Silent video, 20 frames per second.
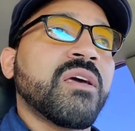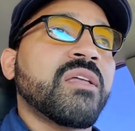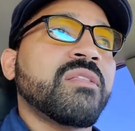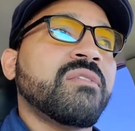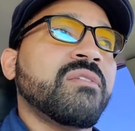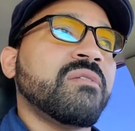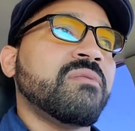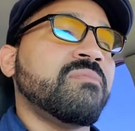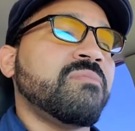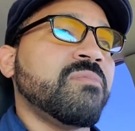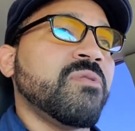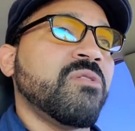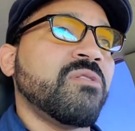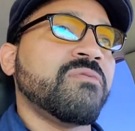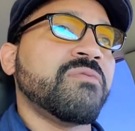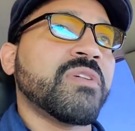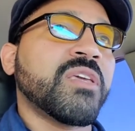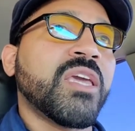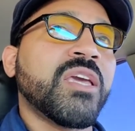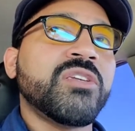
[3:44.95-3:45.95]
got the
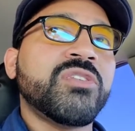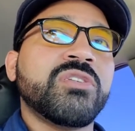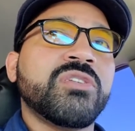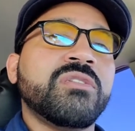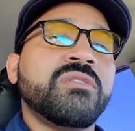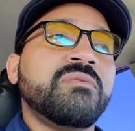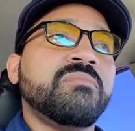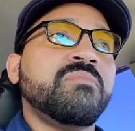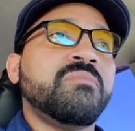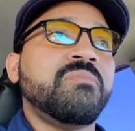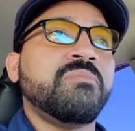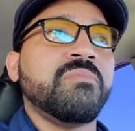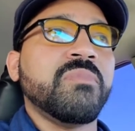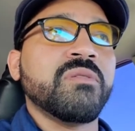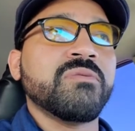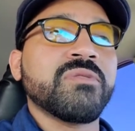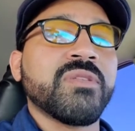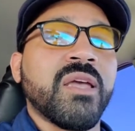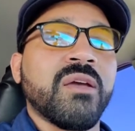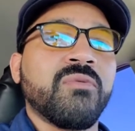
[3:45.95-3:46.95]
notification.
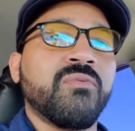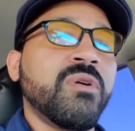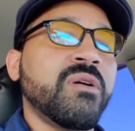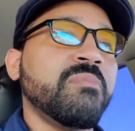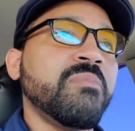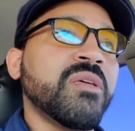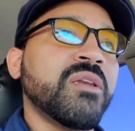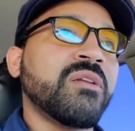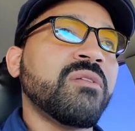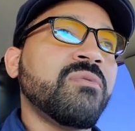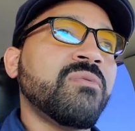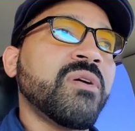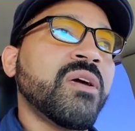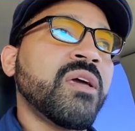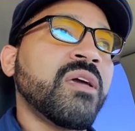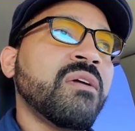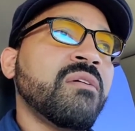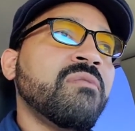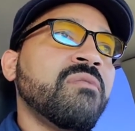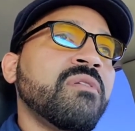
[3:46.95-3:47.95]
It was like one minute
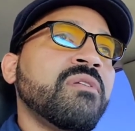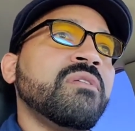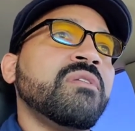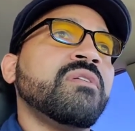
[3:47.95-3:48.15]
away.